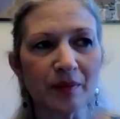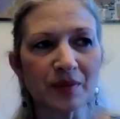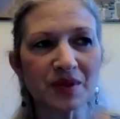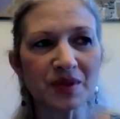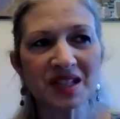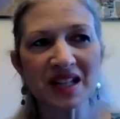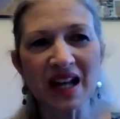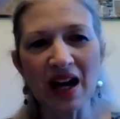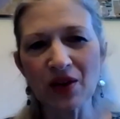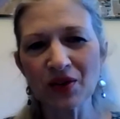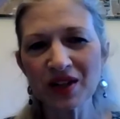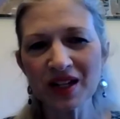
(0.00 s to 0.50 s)

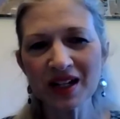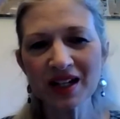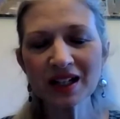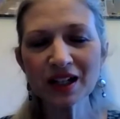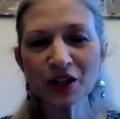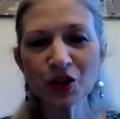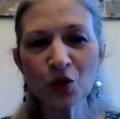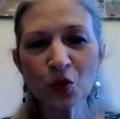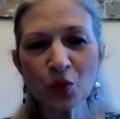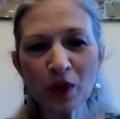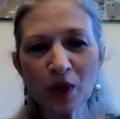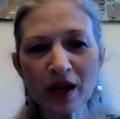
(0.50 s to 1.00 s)
sounding a
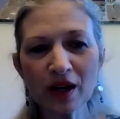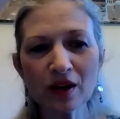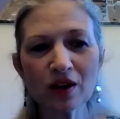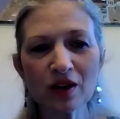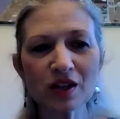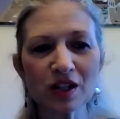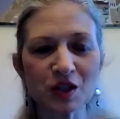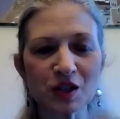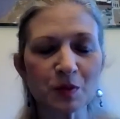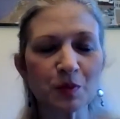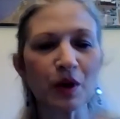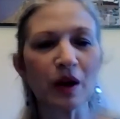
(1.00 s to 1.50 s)
little
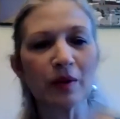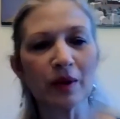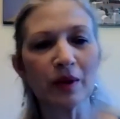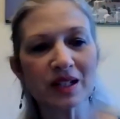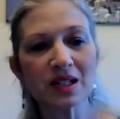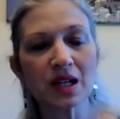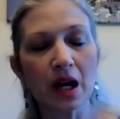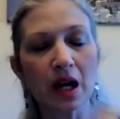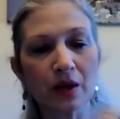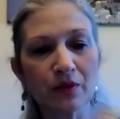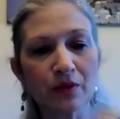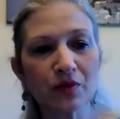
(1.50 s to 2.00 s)
weird, it's probably
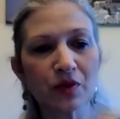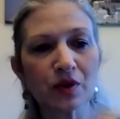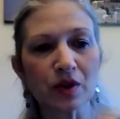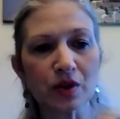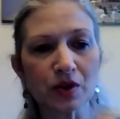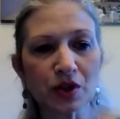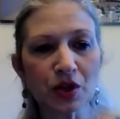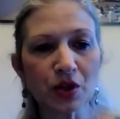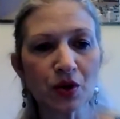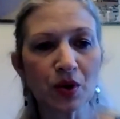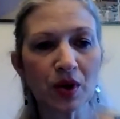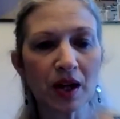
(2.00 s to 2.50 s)
time for a
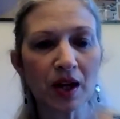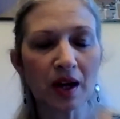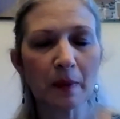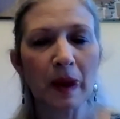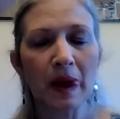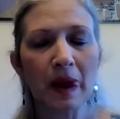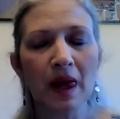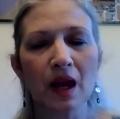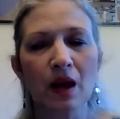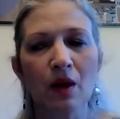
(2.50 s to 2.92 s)
tune-up.